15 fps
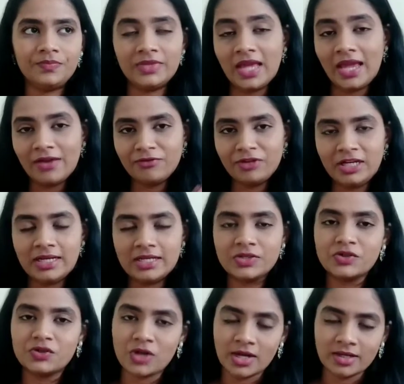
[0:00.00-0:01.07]
the everyday
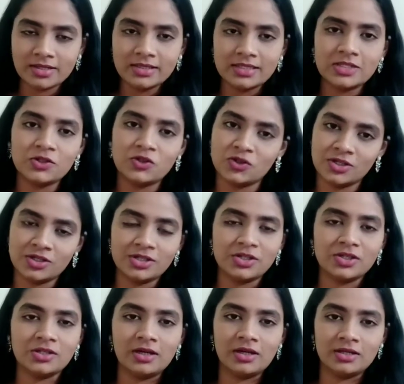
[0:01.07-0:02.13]
struggles
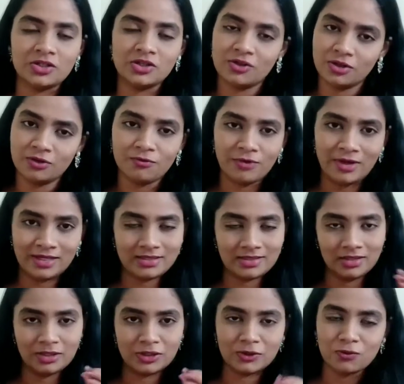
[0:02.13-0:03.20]
children
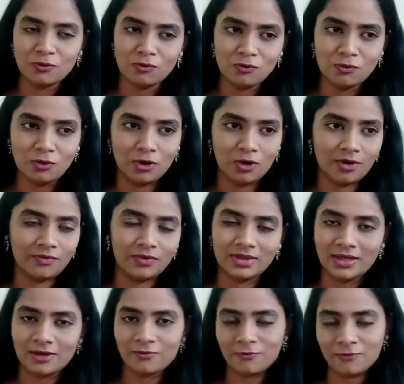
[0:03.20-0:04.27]
face in school or with
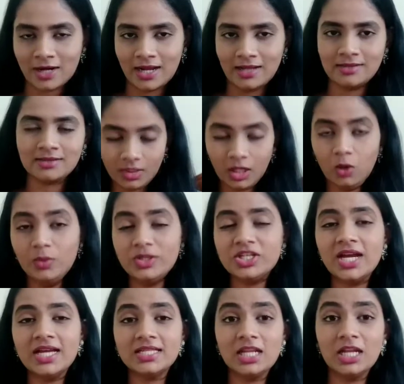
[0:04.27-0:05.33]
their friends, which
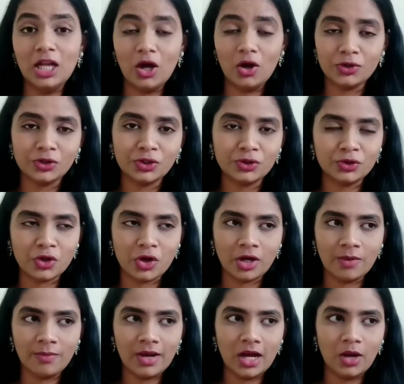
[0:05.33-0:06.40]
has a lot to talk
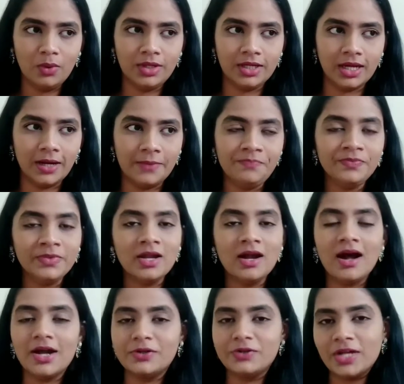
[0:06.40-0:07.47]
about
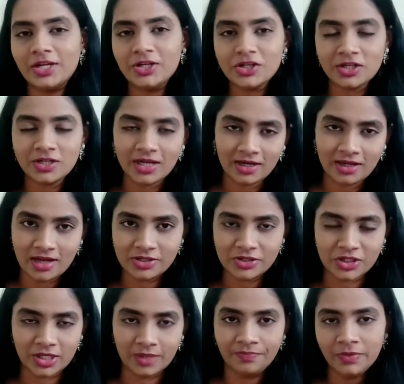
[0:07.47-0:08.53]
tradition and
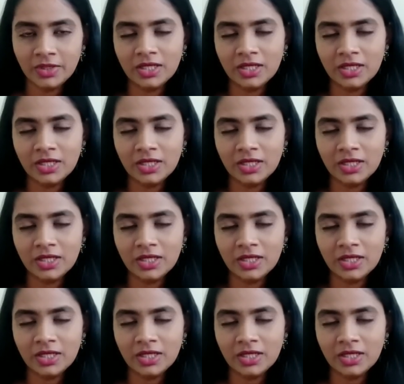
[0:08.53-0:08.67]
culture.